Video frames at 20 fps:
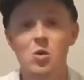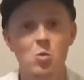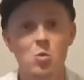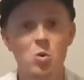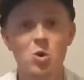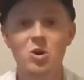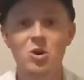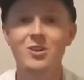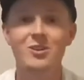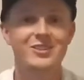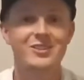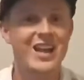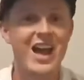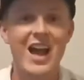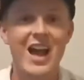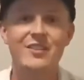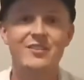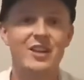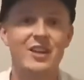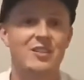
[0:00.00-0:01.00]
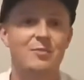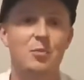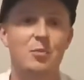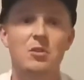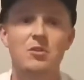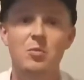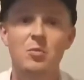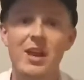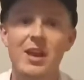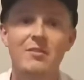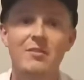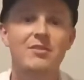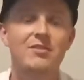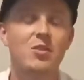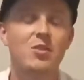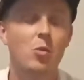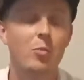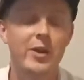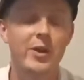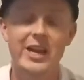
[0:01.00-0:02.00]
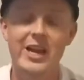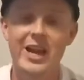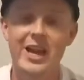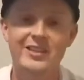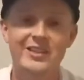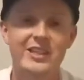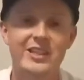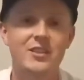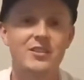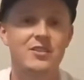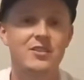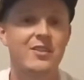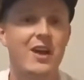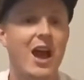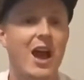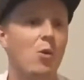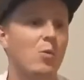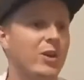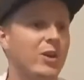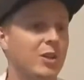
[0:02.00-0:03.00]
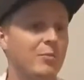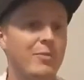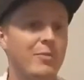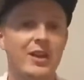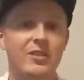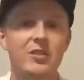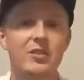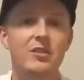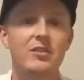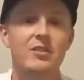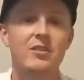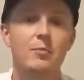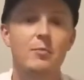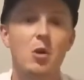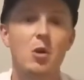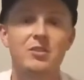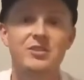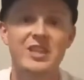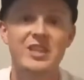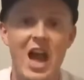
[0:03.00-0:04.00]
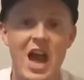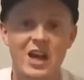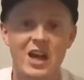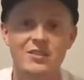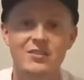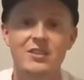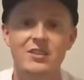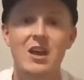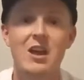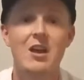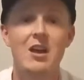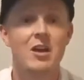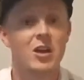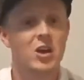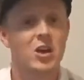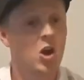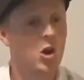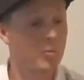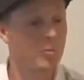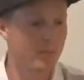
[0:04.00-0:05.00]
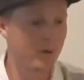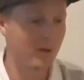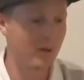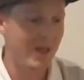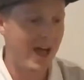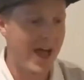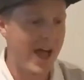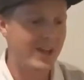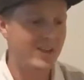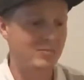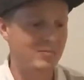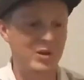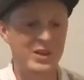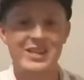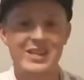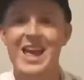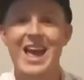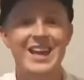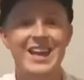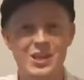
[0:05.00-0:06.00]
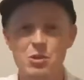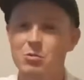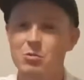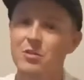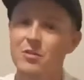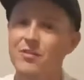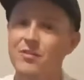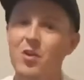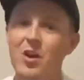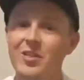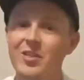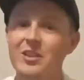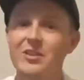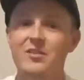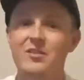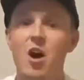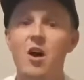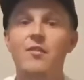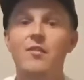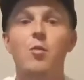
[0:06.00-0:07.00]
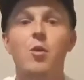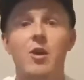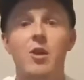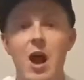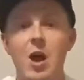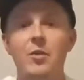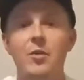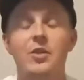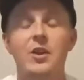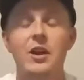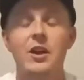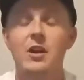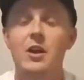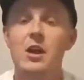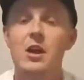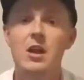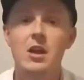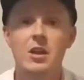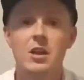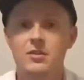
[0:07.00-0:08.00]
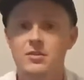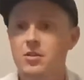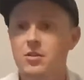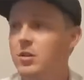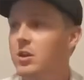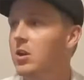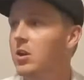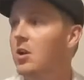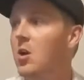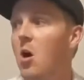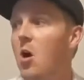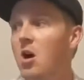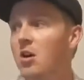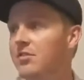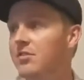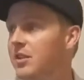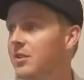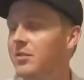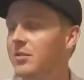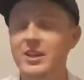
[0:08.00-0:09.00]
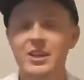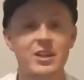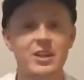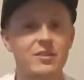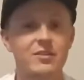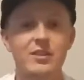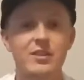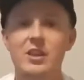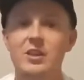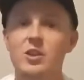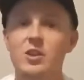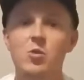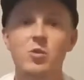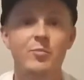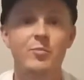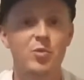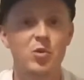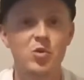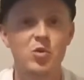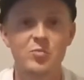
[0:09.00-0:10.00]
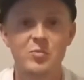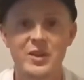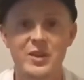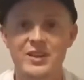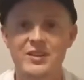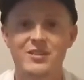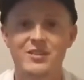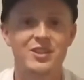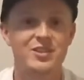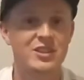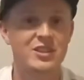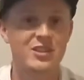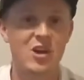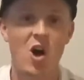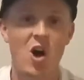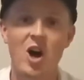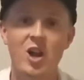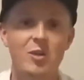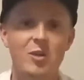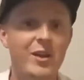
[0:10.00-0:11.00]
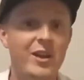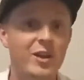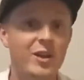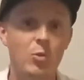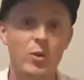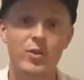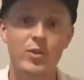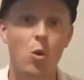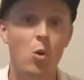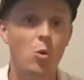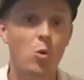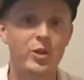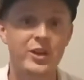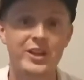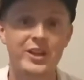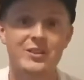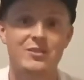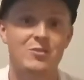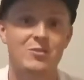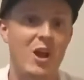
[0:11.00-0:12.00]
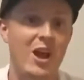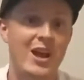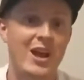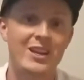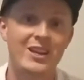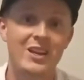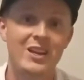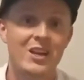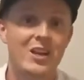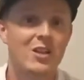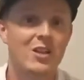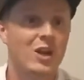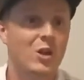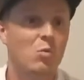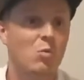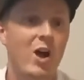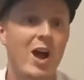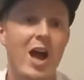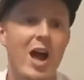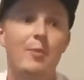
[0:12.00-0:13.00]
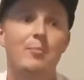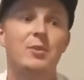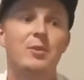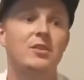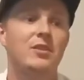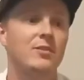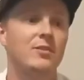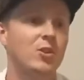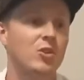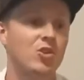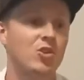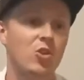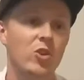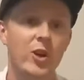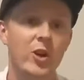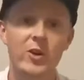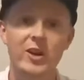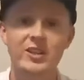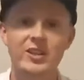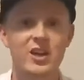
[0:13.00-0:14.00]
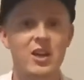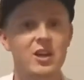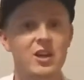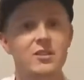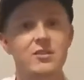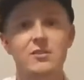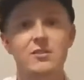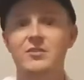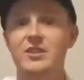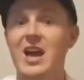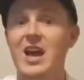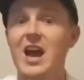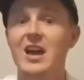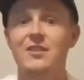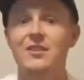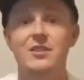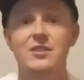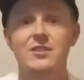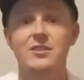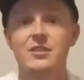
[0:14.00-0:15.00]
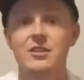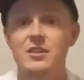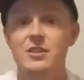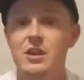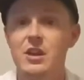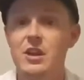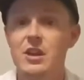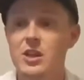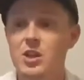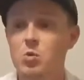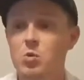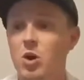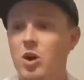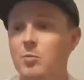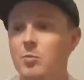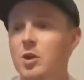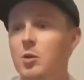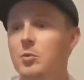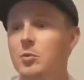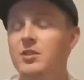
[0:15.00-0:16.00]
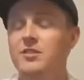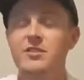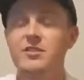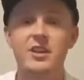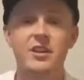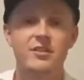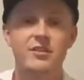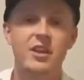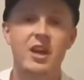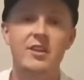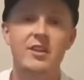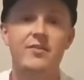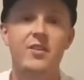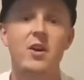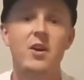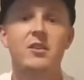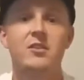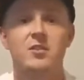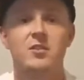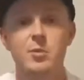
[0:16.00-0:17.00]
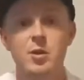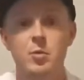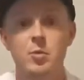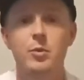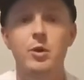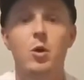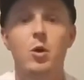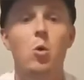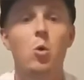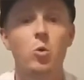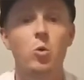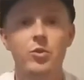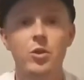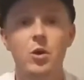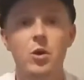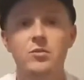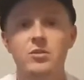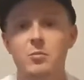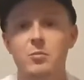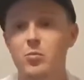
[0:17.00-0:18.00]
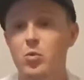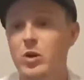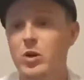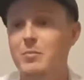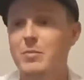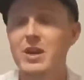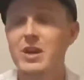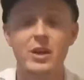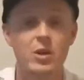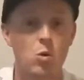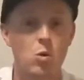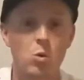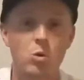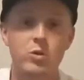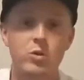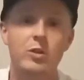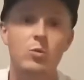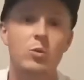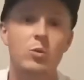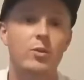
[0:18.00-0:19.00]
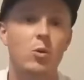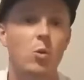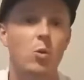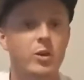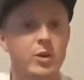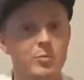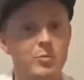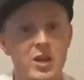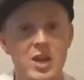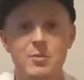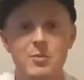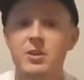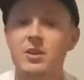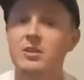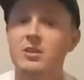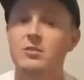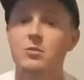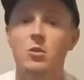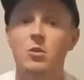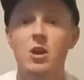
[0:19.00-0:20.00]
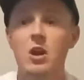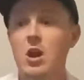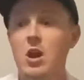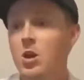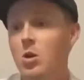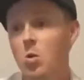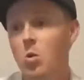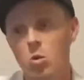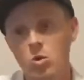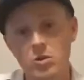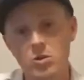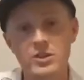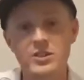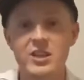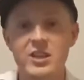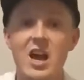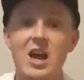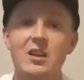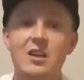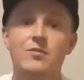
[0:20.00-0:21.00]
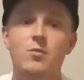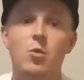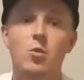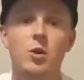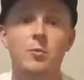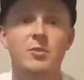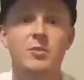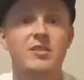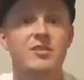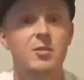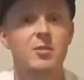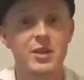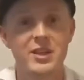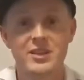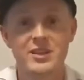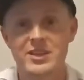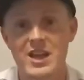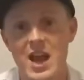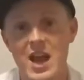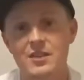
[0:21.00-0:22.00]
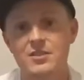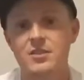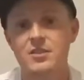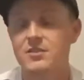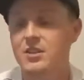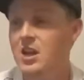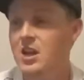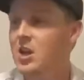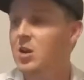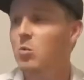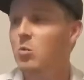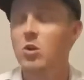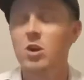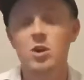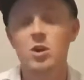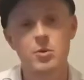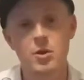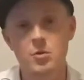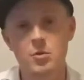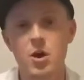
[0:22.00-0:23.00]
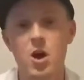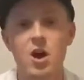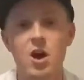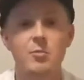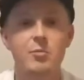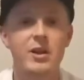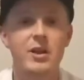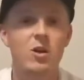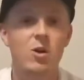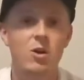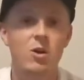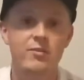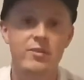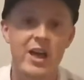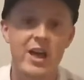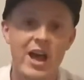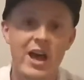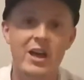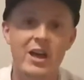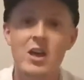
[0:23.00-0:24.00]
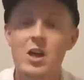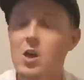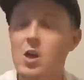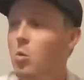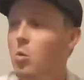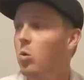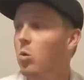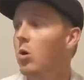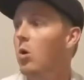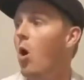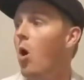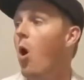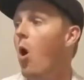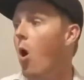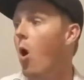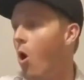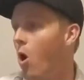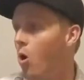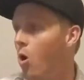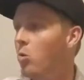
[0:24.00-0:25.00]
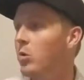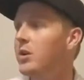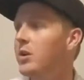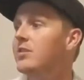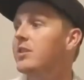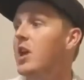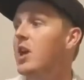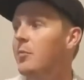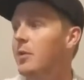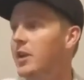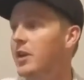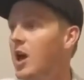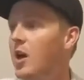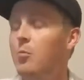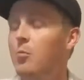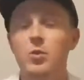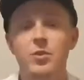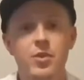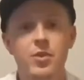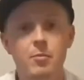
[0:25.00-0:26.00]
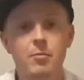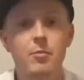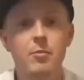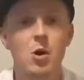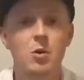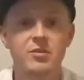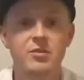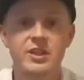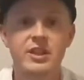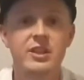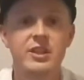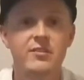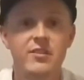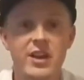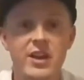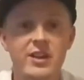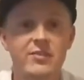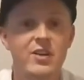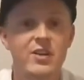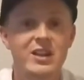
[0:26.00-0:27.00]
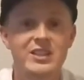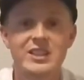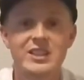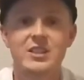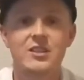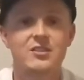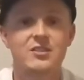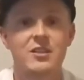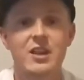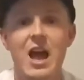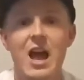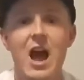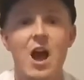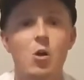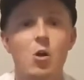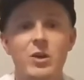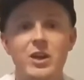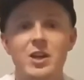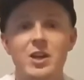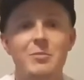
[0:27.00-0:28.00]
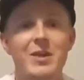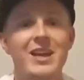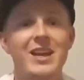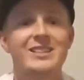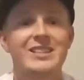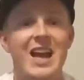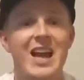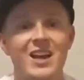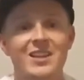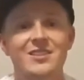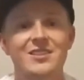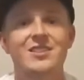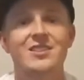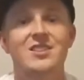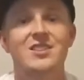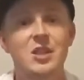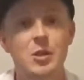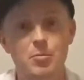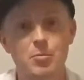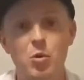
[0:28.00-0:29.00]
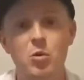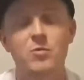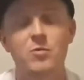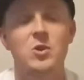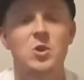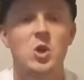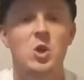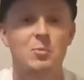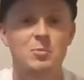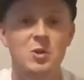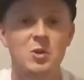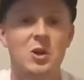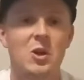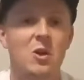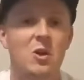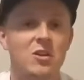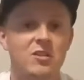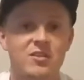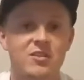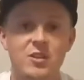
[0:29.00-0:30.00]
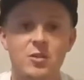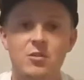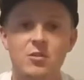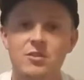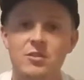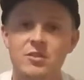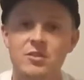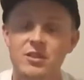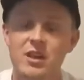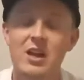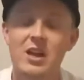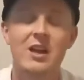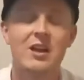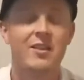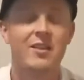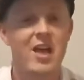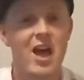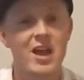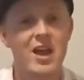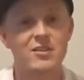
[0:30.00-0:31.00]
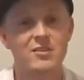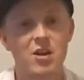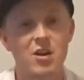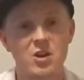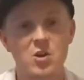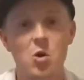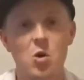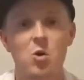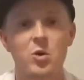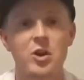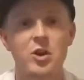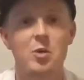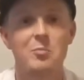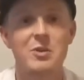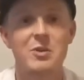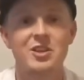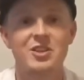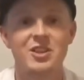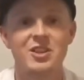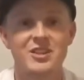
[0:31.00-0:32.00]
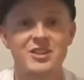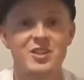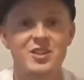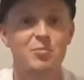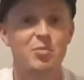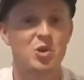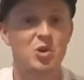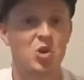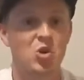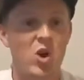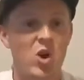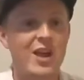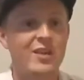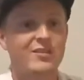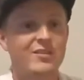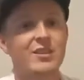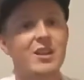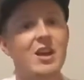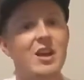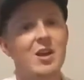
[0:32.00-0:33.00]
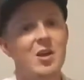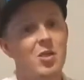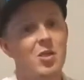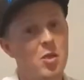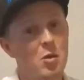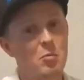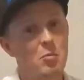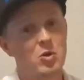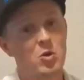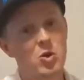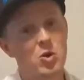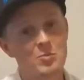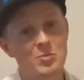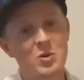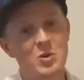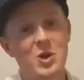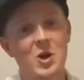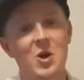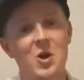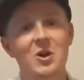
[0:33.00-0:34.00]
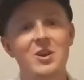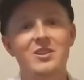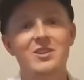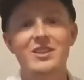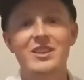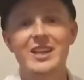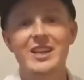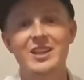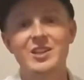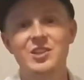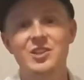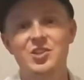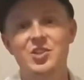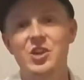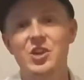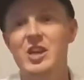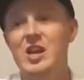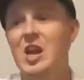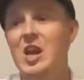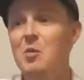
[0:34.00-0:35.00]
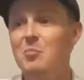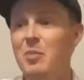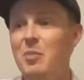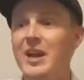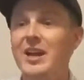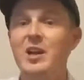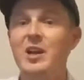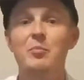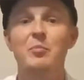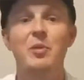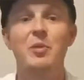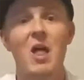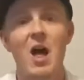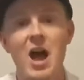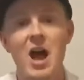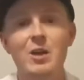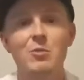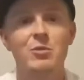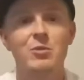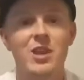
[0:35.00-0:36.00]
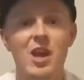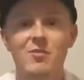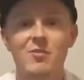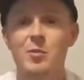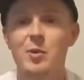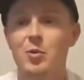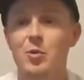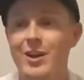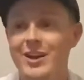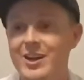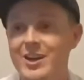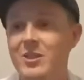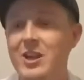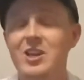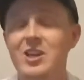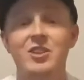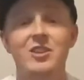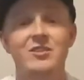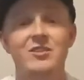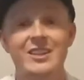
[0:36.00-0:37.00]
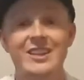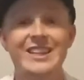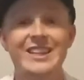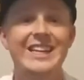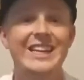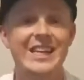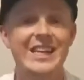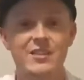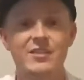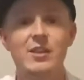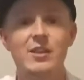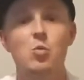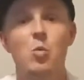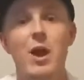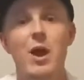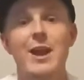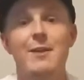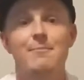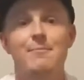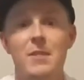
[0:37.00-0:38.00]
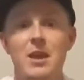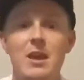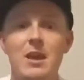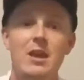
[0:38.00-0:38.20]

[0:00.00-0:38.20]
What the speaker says: We're tax experts. We have so many ideas of how we can make this the most tax complex but yet user-friendly software out there. So you're constantly going to see new improvements, such as automated withholdings, right? Like what happens if you're triggering tons of taxes and you want to be able to set aside funds to be able to hold those and remit quarterly withholding payments or quarterly tax forms, estimated taxes. We're going to be able to automate all of that. We're always coming up with the most innovative ideas on how we can make taxes simple for cryptocurrency users. That is our goal and our mission, to progress the cryptocurrency industry by complying with government regulations in an easy way.